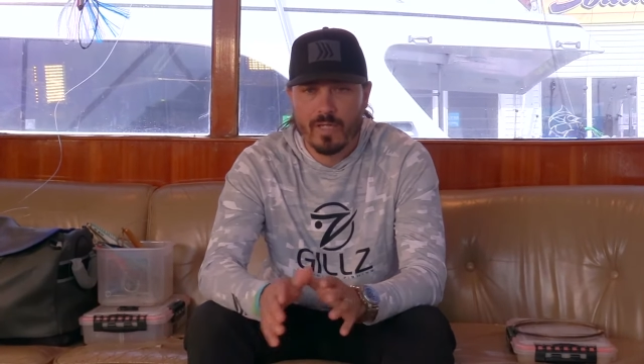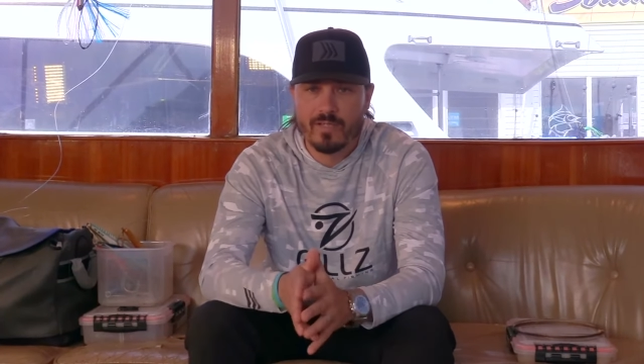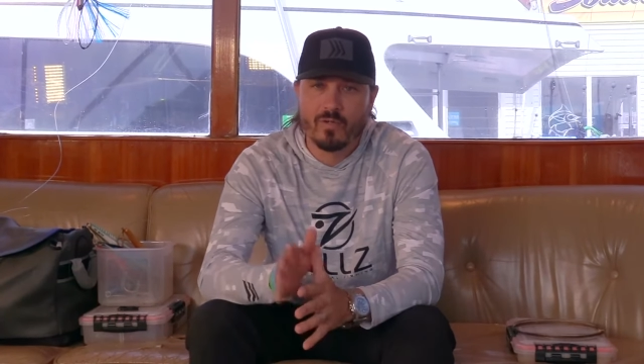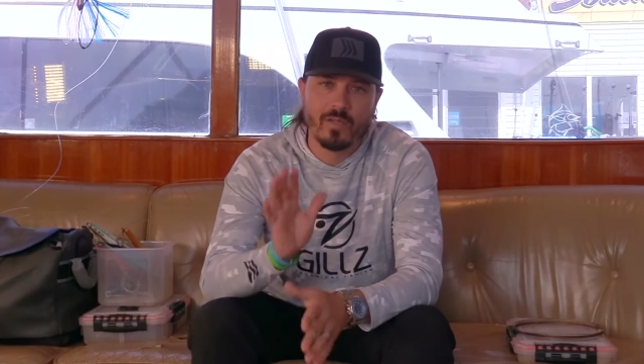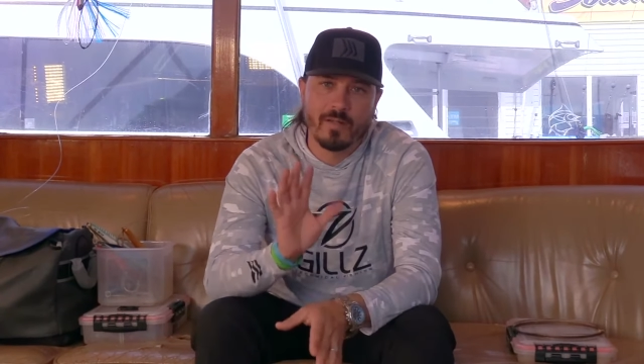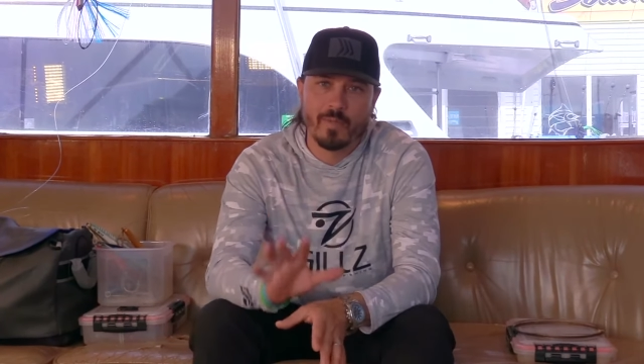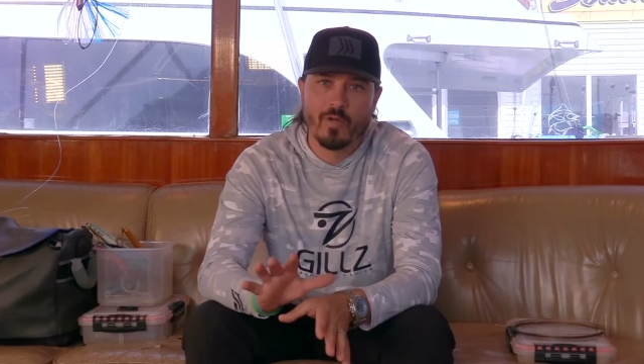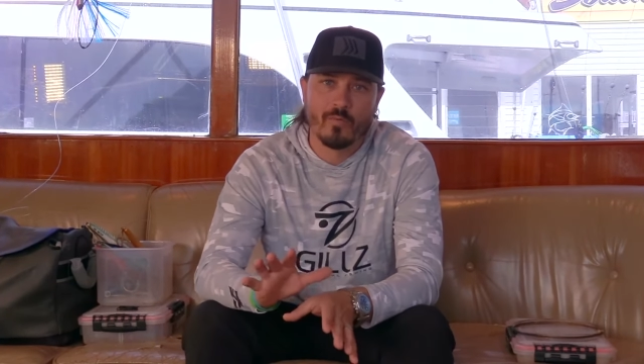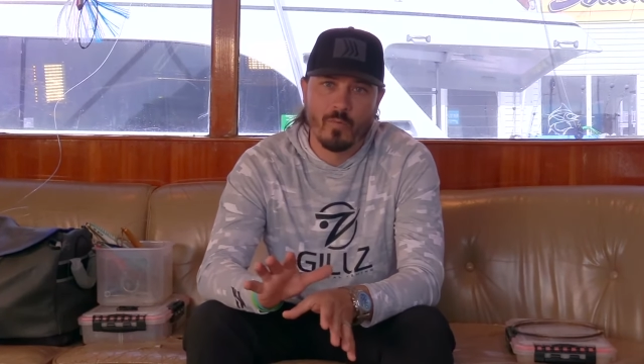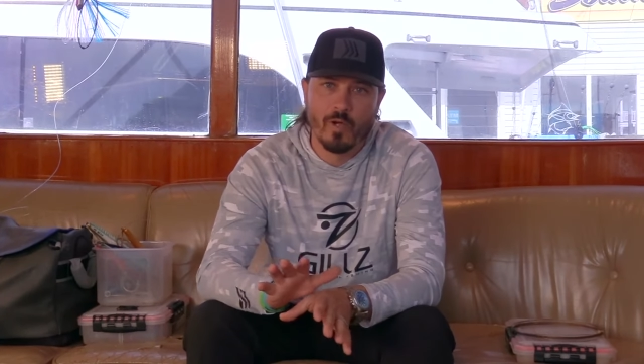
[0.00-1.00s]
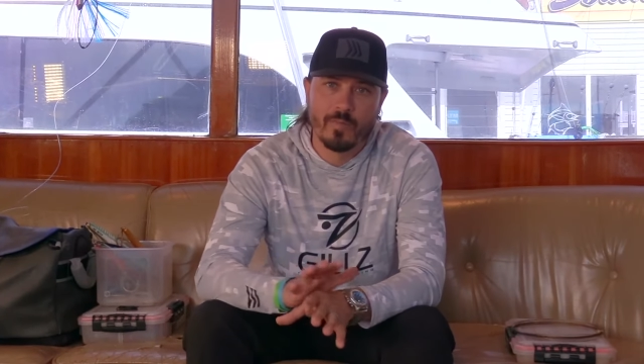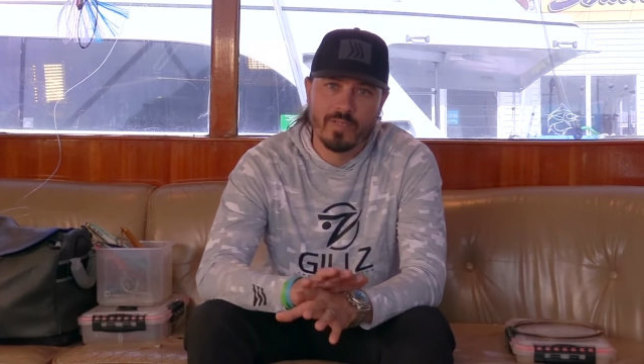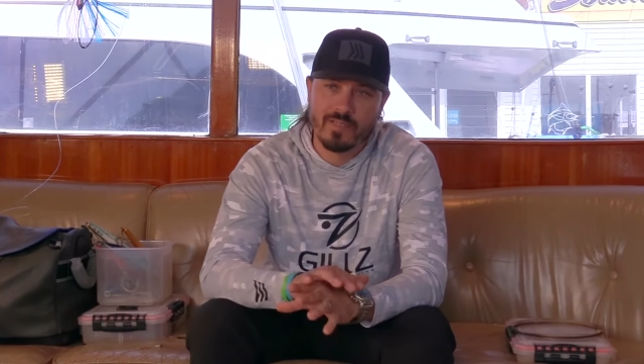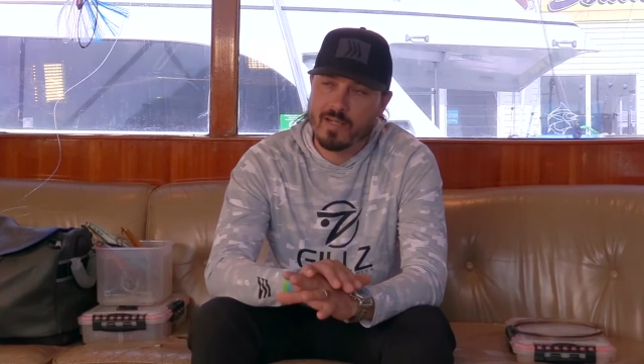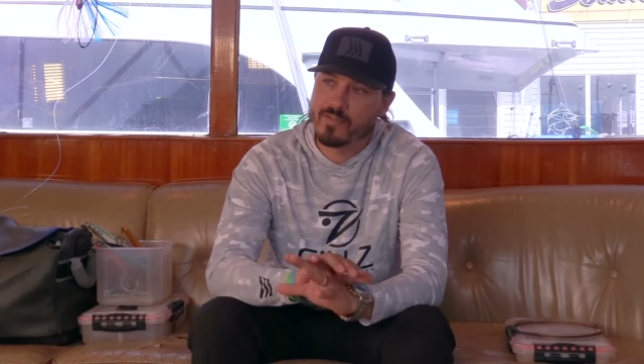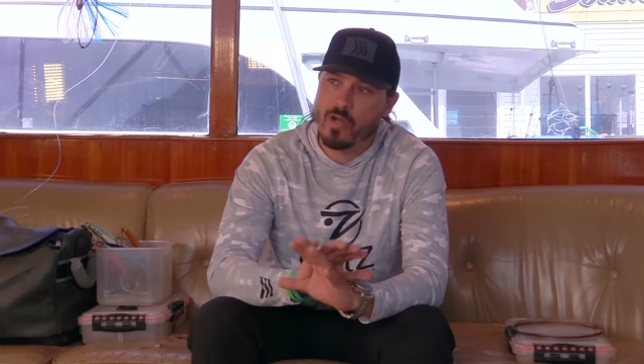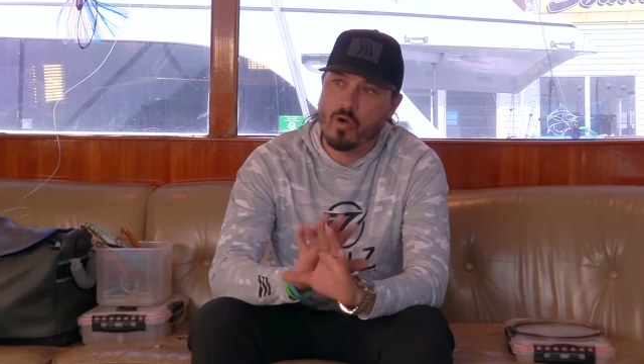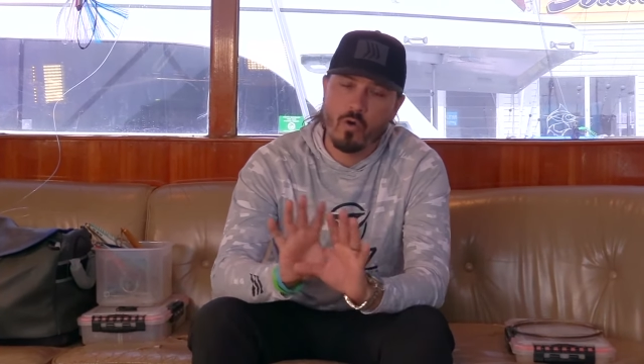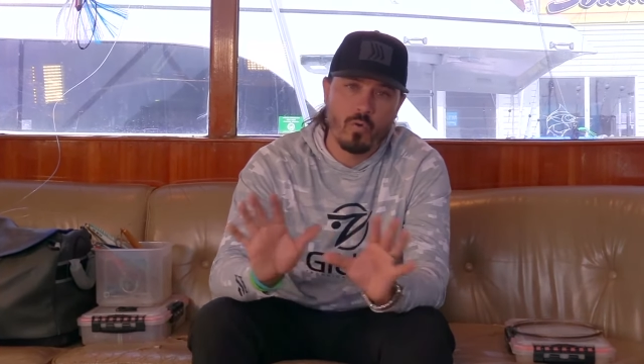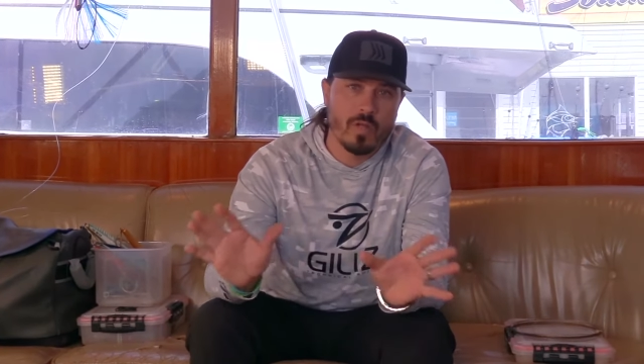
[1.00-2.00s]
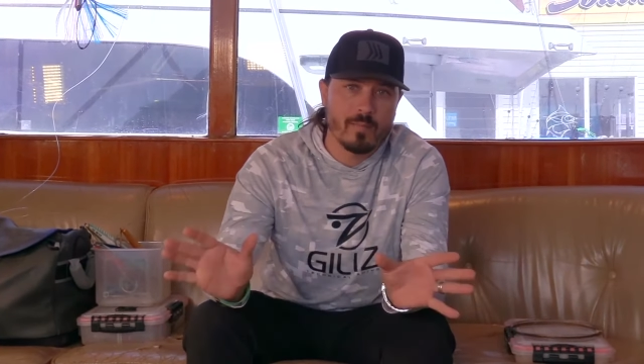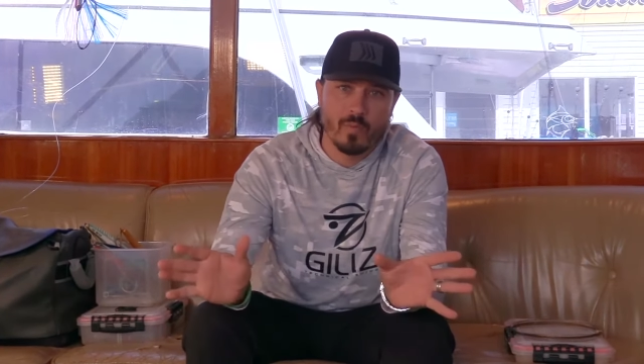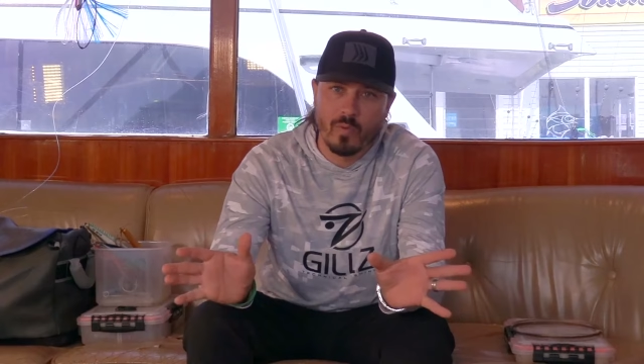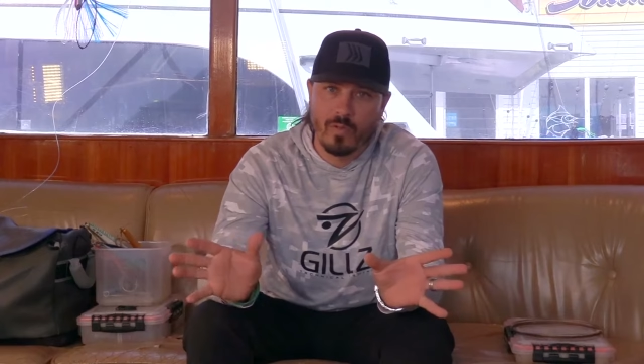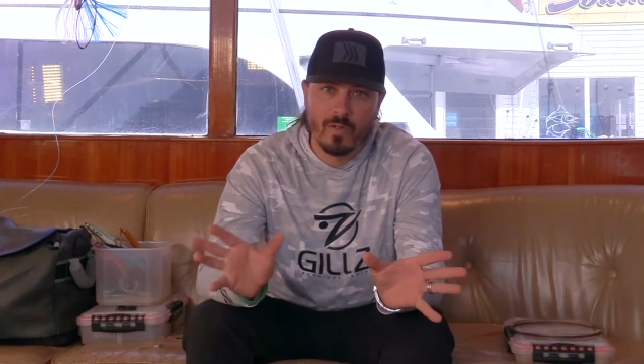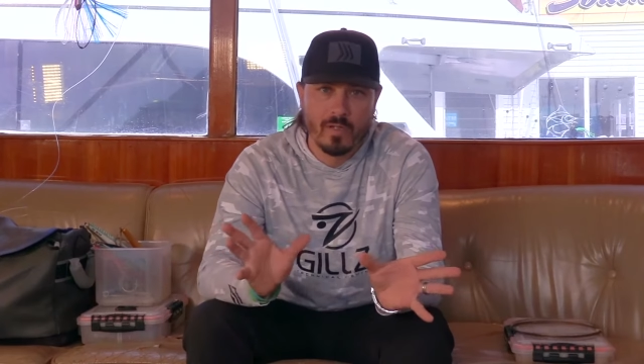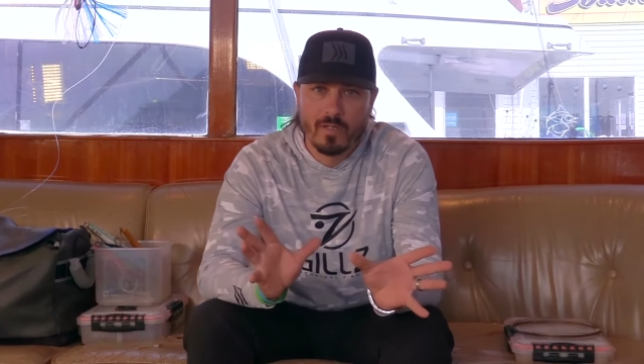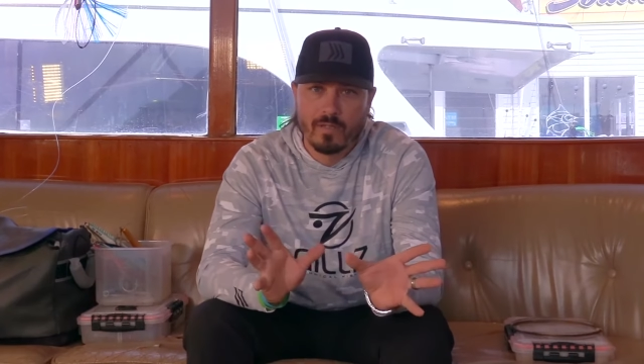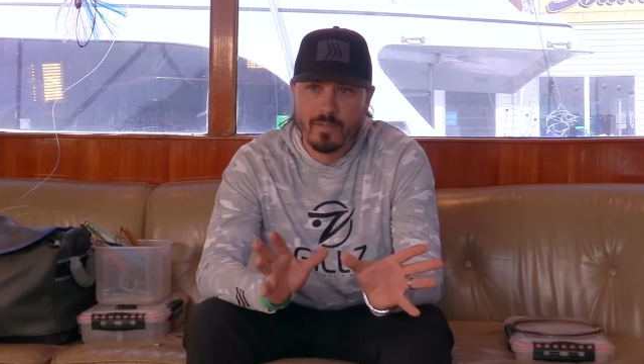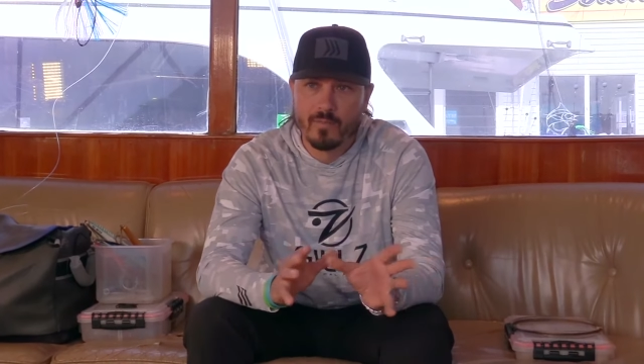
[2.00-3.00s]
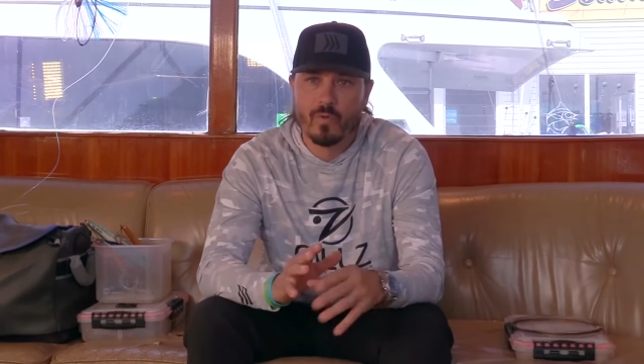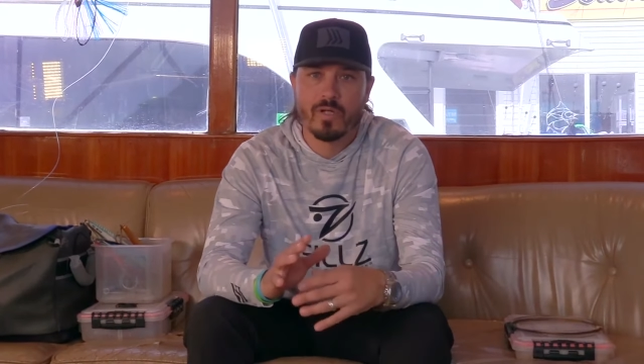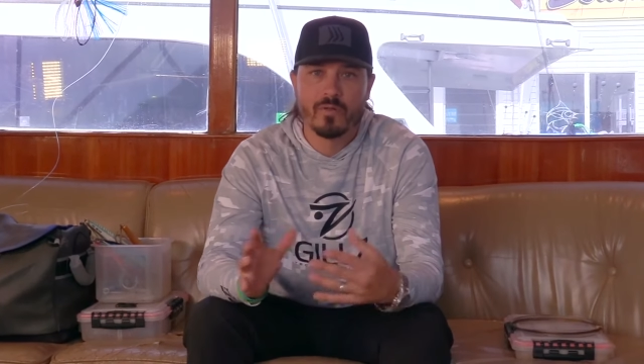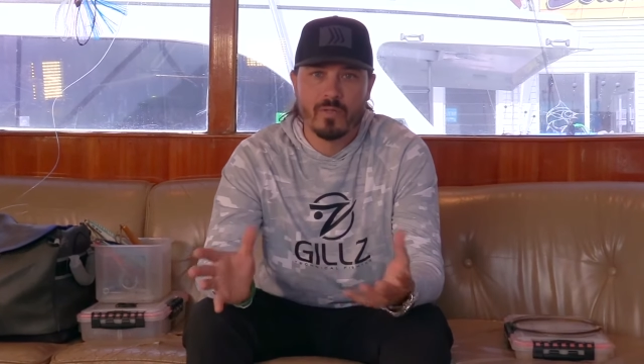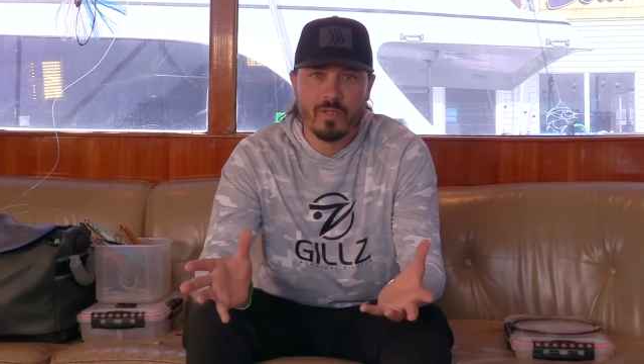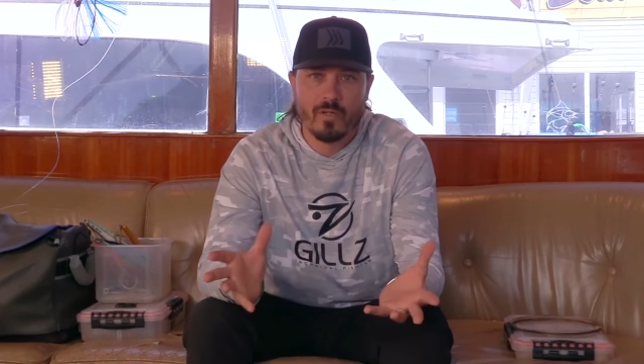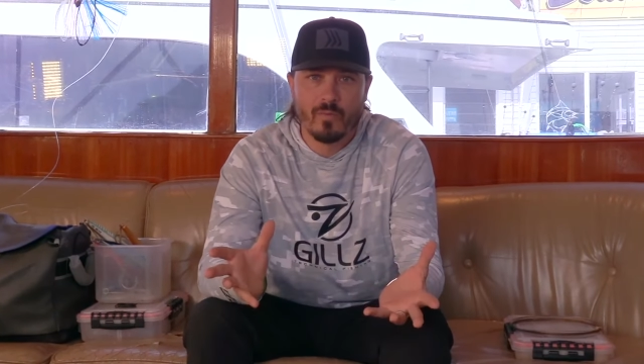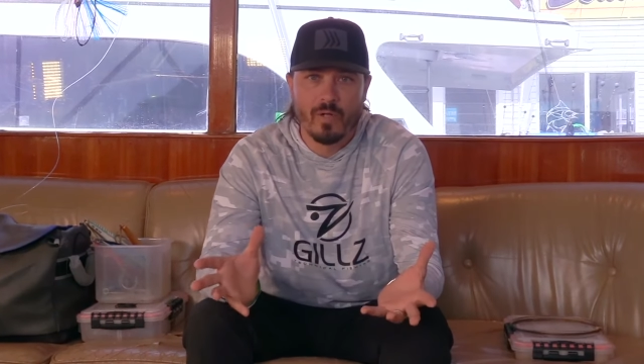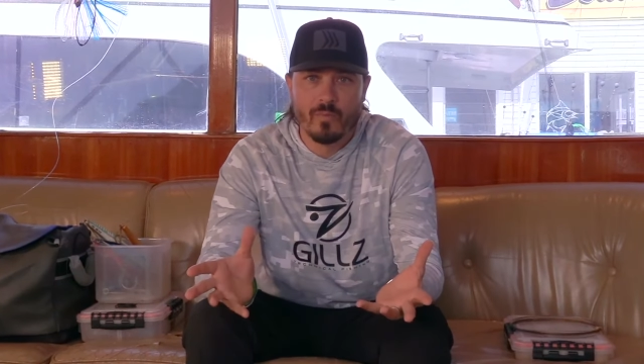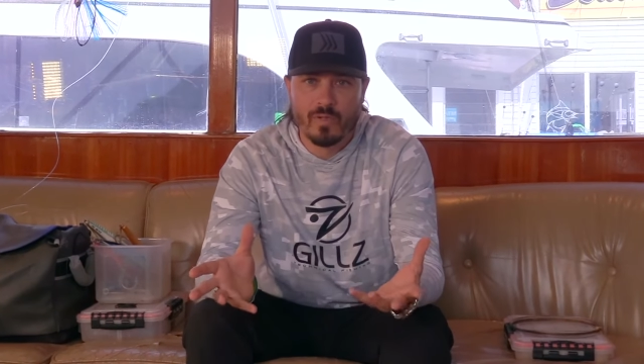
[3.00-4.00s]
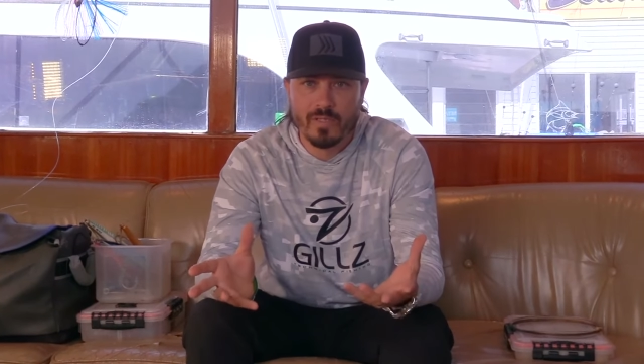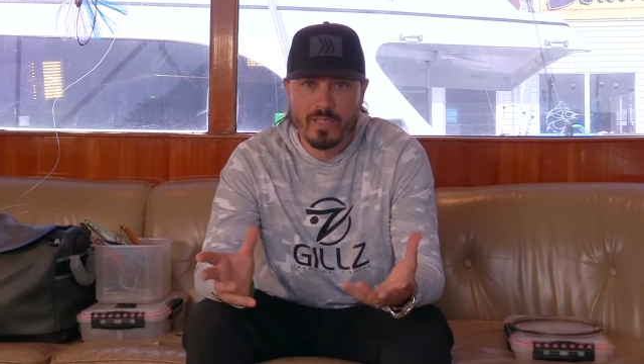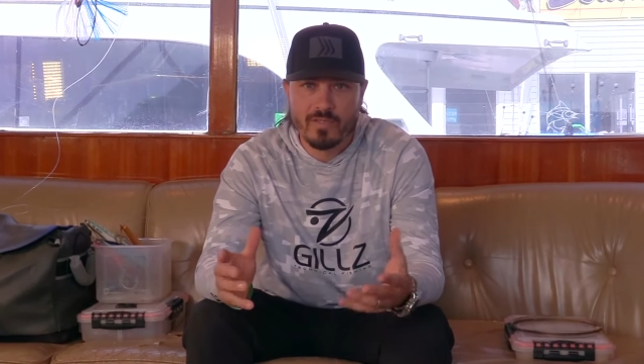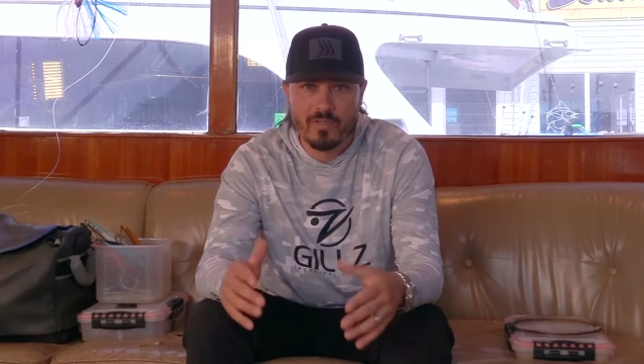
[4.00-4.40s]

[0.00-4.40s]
And don't let it be overwhelming. This sounds a whole lot more than what it, you know, it really is.